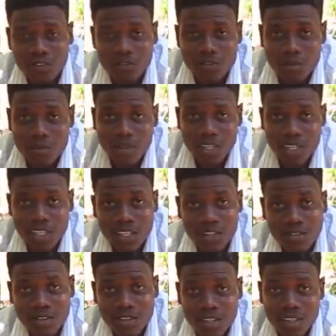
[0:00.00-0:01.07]
For me,
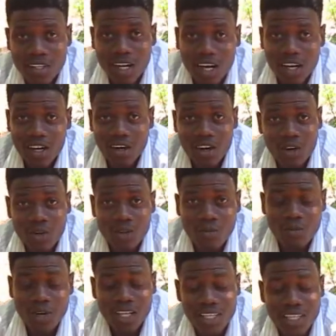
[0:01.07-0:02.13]
all
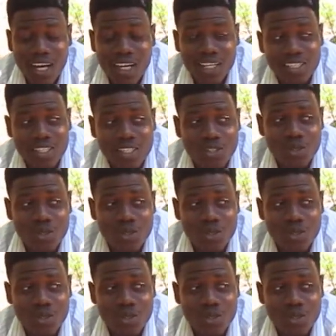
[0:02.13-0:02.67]
my thanks